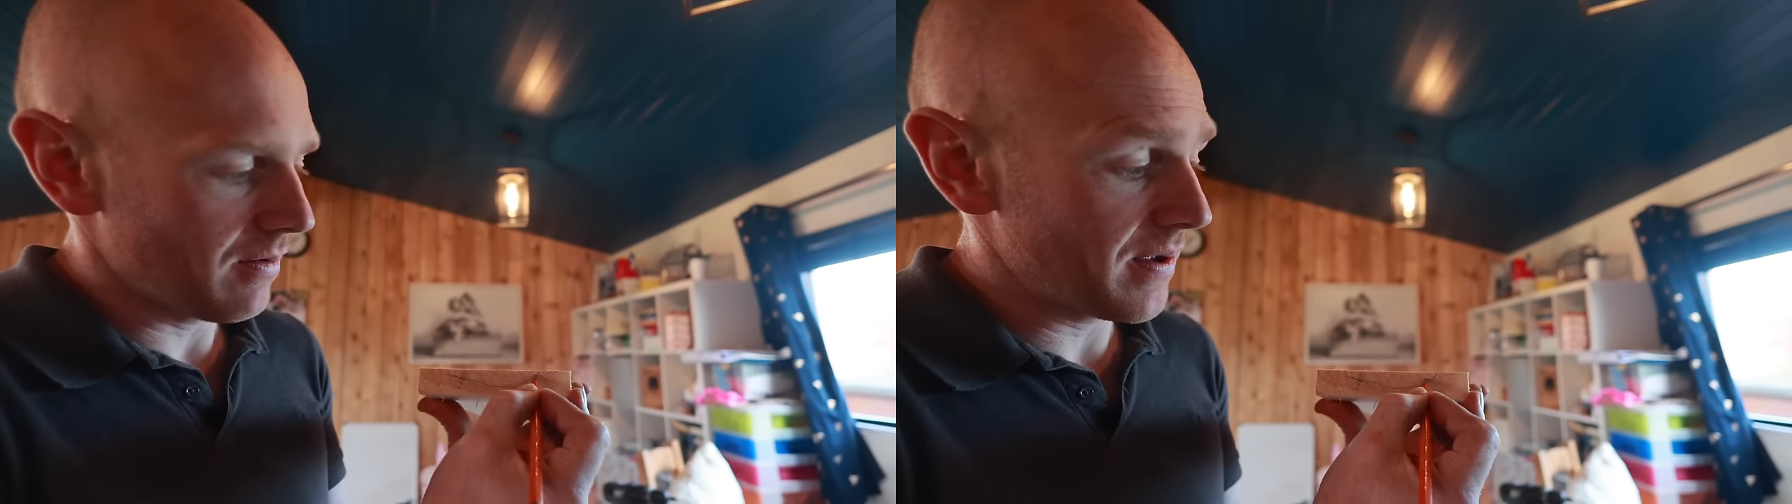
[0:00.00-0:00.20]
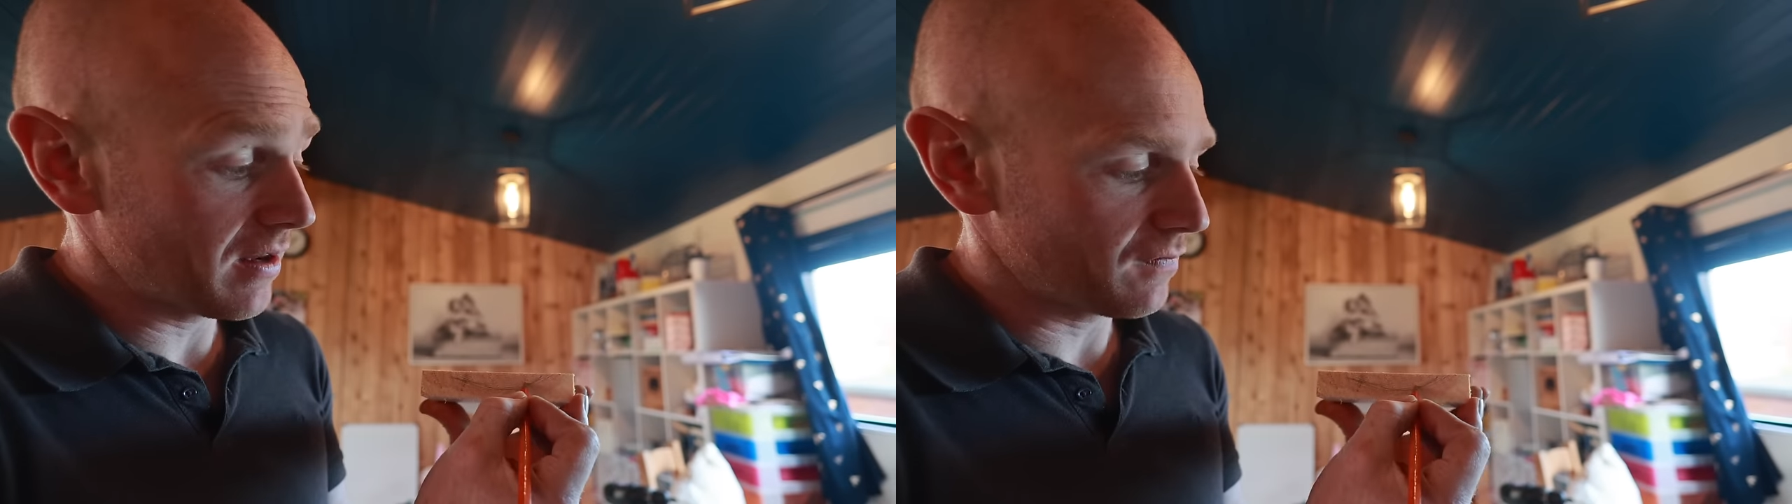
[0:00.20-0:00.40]
the
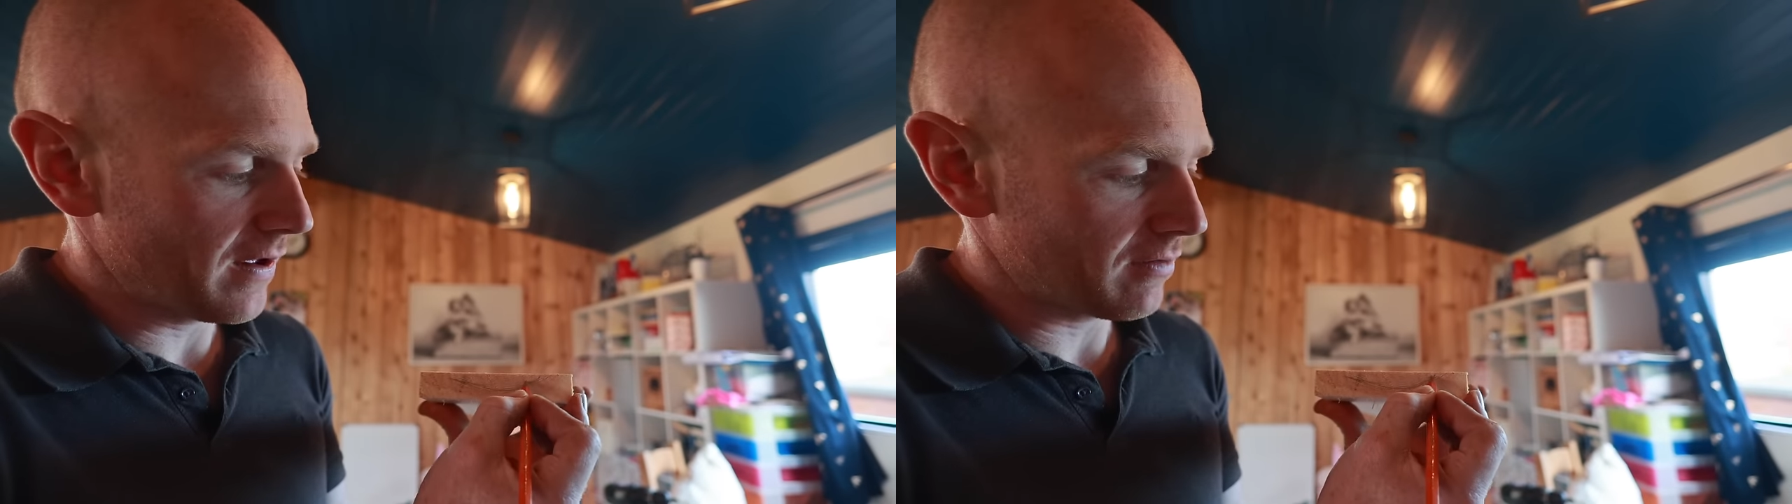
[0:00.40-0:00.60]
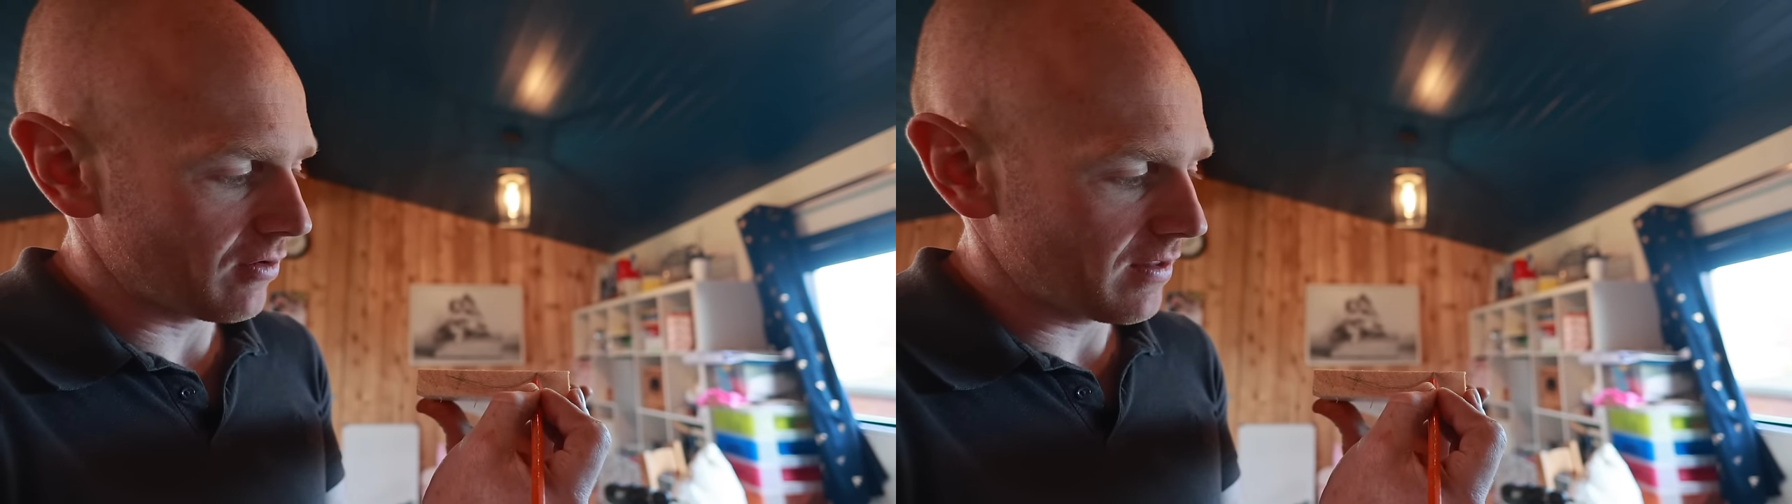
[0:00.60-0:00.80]
biggest
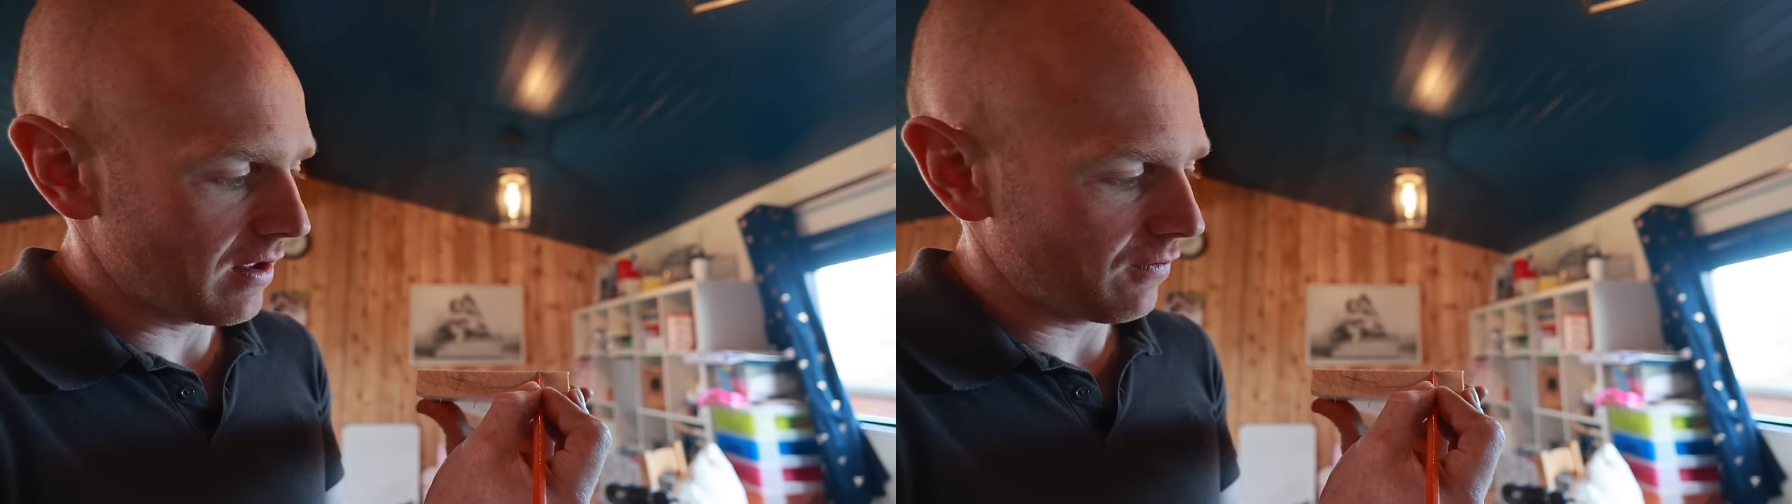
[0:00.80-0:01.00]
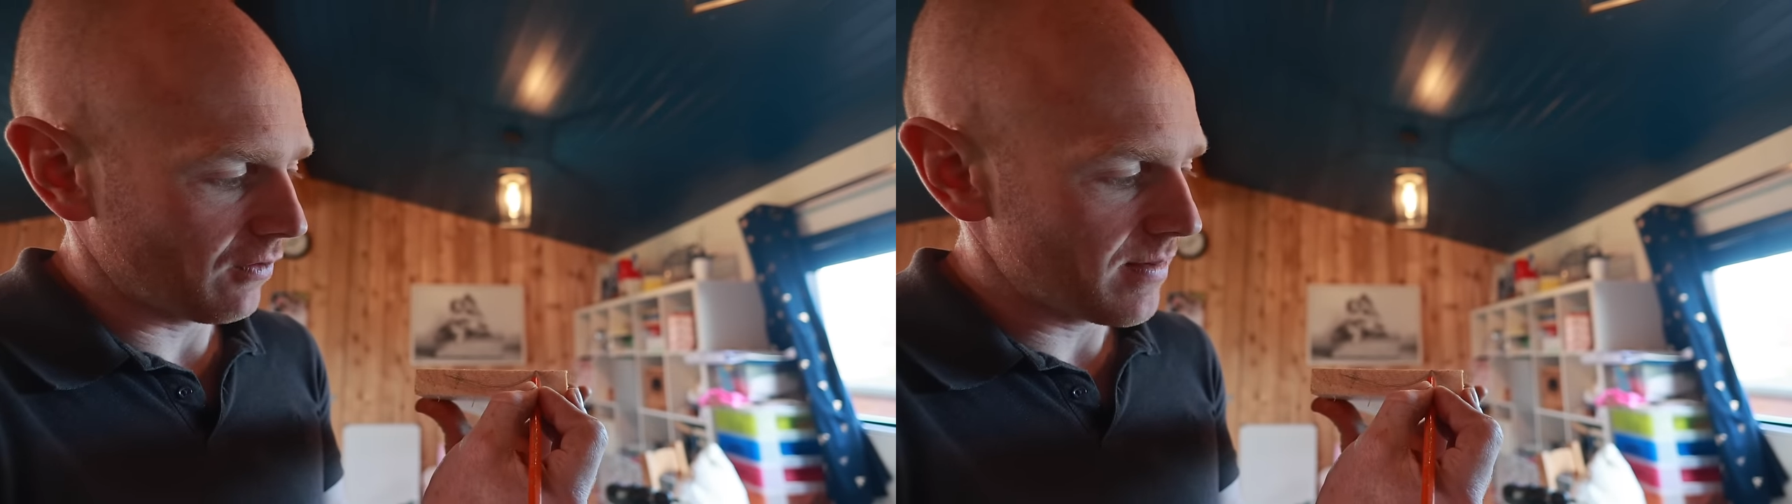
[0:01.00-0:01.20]
factor in
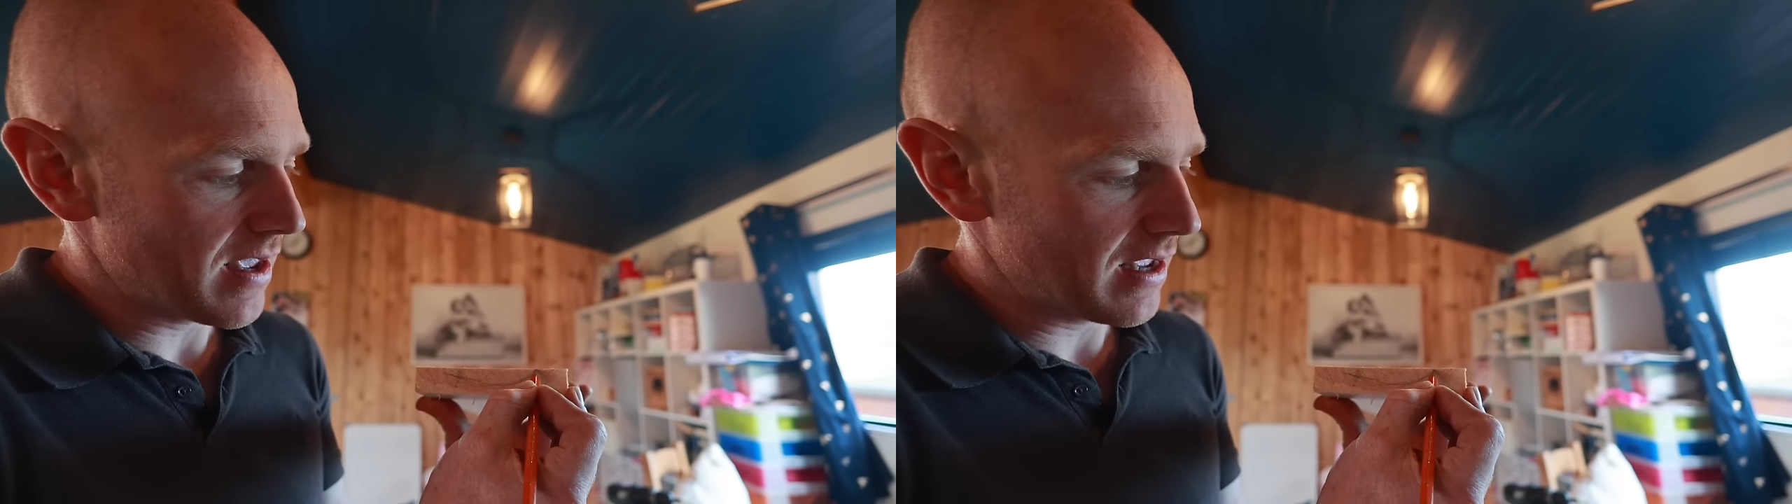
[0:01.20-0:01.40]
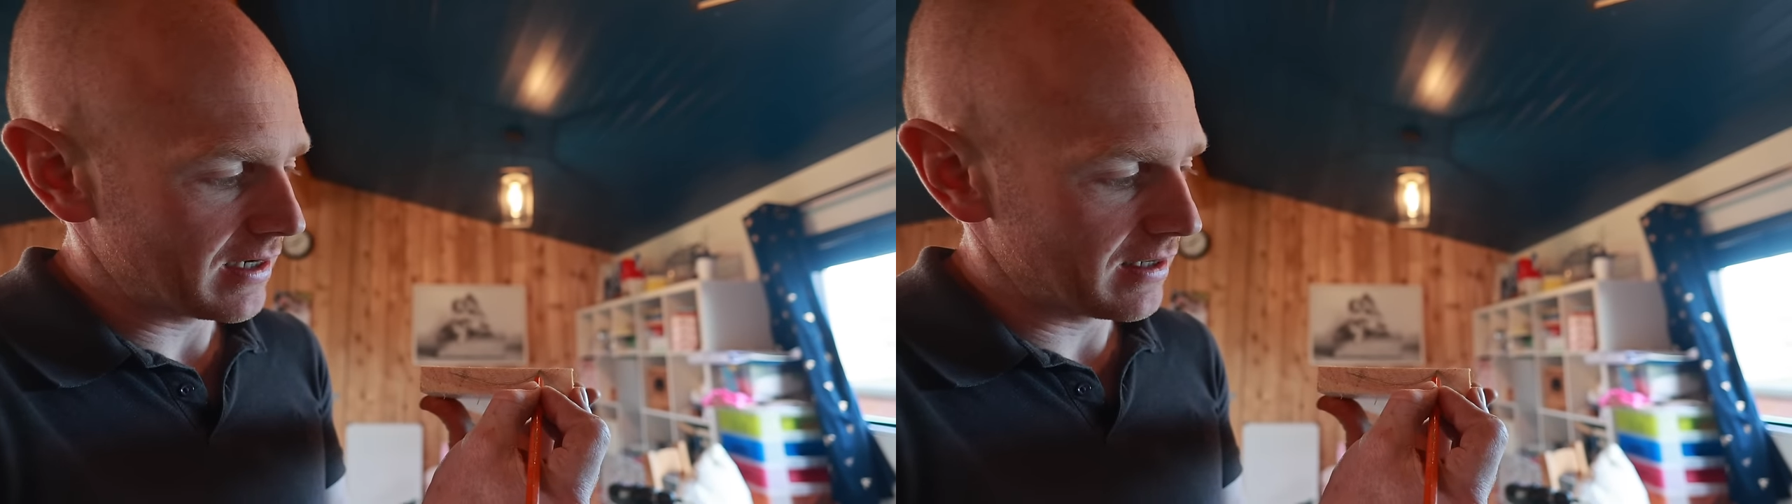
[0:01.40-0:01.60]
that for
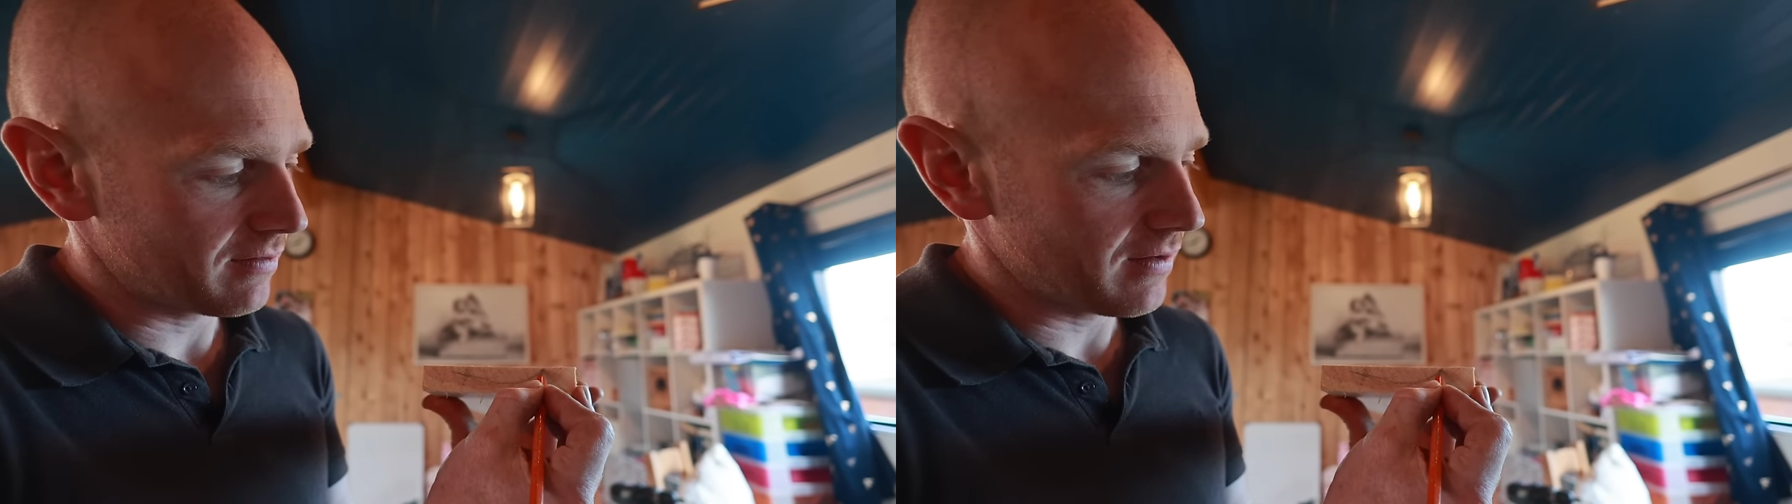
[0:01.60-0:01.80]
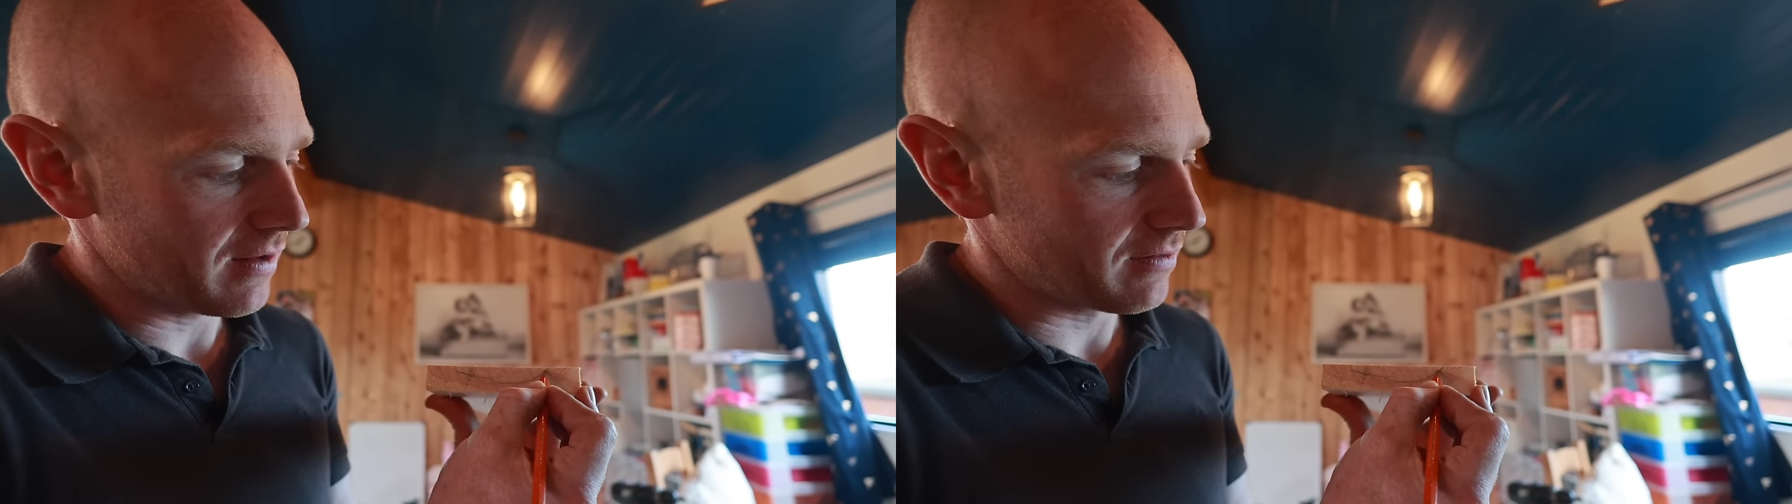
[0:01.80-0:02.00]
me at
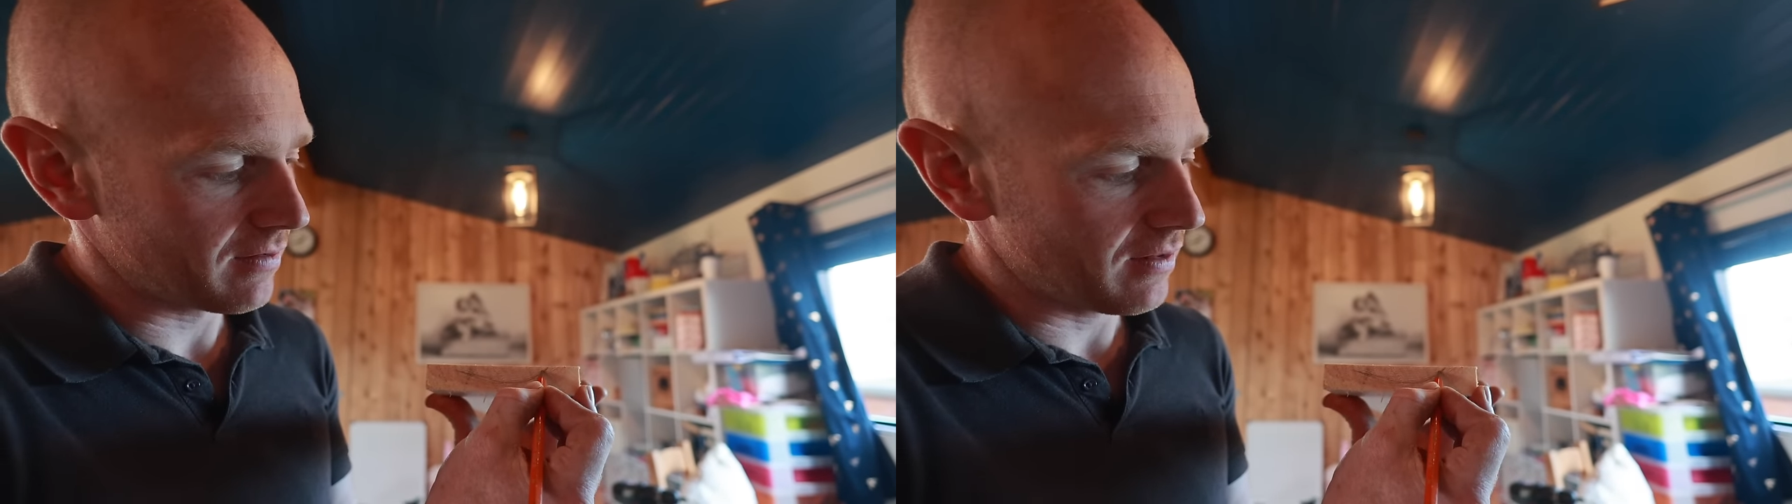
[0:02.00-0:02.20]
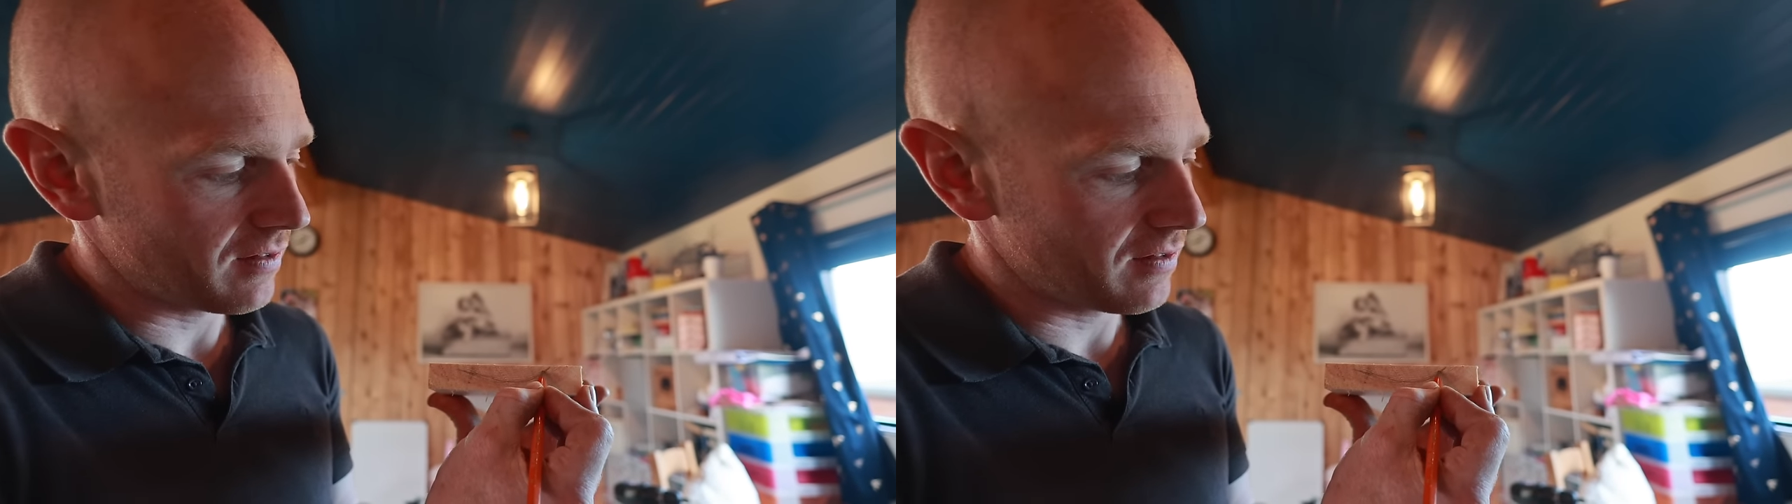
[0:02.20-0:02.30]
least is